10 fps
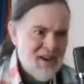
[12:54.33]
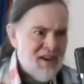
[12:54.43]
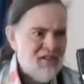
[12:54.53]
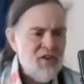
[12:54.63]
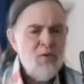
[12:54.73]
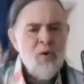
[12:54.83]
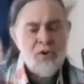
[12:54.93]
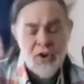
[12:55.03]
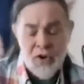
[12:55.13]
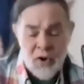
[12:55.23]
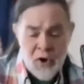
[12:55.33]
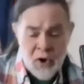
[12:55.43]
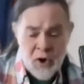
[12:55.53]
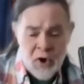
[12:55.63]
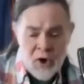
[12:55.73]
If you won't
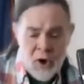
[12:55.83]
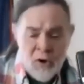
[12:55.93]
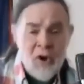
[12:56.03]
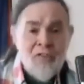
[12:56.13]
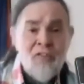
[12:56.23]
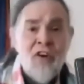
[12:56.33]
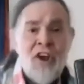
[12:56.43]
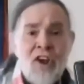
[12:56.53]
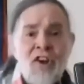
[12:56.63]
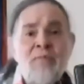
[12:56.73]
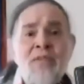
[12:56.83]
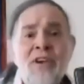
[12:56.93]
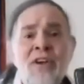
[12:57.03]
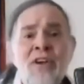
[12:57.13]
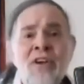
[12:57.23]
turn to face
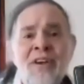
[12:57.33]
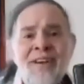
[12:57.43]
me,